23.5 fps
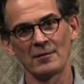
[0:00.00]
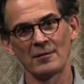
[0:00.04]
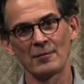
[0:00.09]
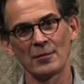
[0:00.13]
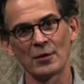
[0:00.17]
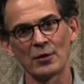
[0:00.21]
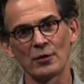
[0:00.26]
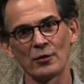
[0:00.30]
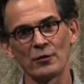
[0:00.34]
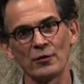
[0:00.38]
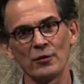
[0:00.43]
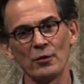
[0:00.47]

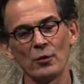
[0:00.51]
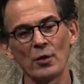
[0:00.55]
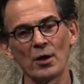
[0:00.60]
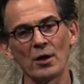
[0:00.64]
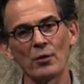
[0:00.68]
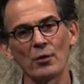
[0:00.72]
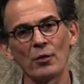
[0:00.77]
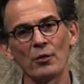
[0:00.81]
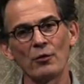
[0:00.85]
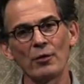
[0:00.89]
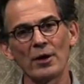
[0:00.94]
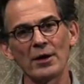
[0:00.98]
because you are
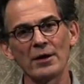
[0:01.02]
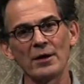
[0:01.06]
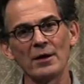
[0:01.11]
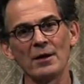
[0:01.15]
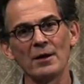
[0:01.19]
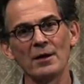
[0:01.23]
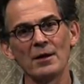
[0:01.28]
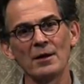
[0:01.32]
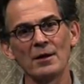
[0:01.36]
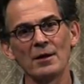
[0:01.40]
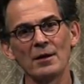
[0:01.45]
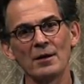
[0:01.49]
already
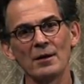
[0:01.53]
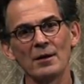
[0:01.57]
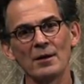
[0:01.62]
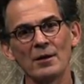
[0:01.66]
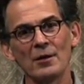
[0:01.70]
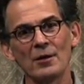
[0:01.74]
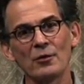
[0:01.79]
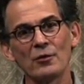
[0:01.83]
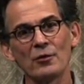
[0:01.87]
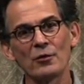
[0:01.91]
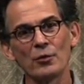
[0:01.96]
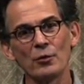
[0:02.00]

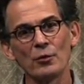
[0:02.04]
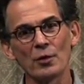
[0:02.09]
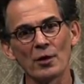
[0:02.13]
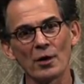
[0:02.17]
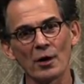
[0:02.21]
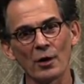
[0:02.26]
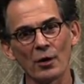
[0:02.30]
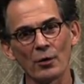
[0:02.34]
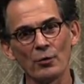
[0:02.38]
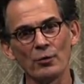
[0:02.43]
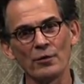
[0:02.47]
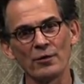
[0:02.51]
too
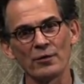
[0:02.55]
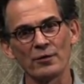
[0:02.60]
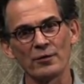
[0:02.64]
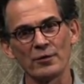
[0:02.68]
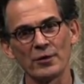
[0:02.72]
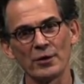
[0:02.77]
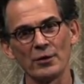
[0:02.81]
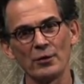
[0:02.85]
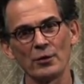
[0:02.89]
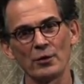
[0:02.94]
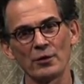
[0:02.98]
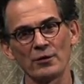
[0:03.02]
close
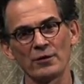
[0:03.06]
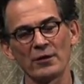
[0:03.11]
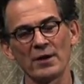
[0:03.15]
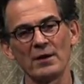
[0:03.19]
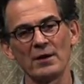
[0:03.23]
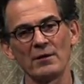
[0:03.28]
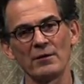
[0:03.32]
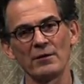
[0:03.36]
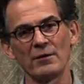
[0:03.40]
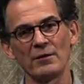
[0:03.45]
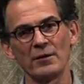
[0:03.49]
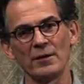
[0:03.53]
to
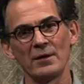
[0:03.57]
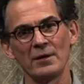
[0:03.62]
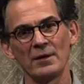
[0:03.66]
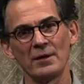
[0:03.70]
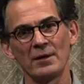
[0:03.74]
yourself